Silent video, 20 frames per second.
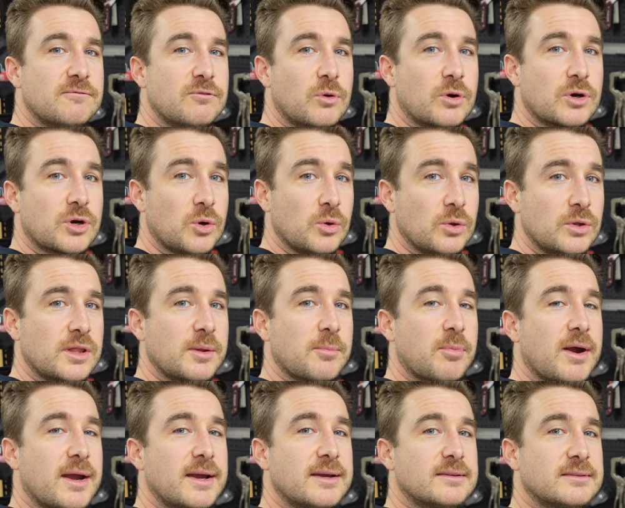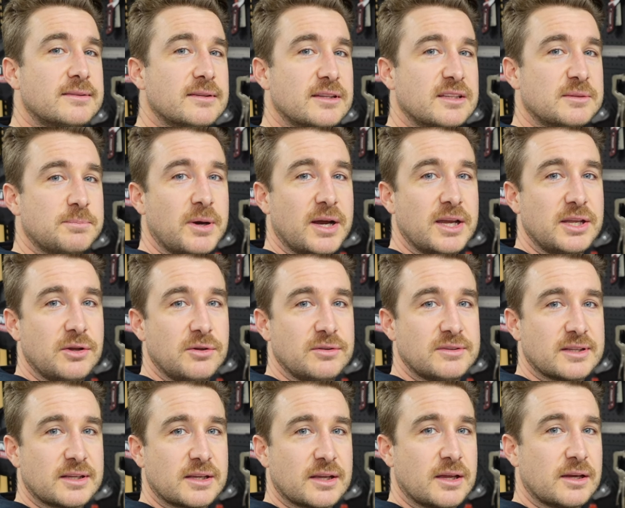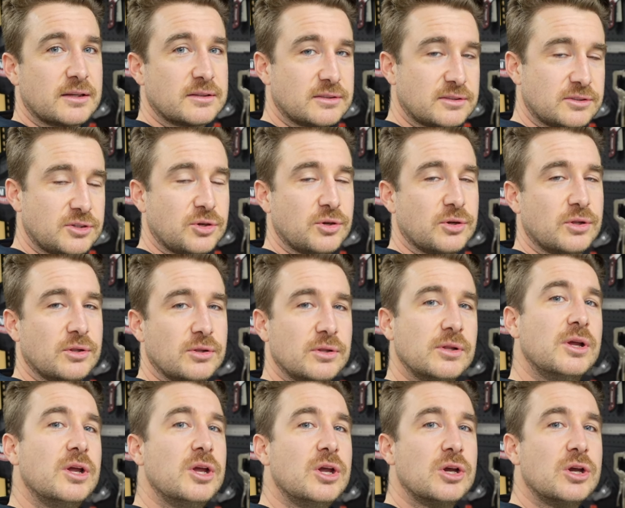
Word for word: for cooling the brakes is by using external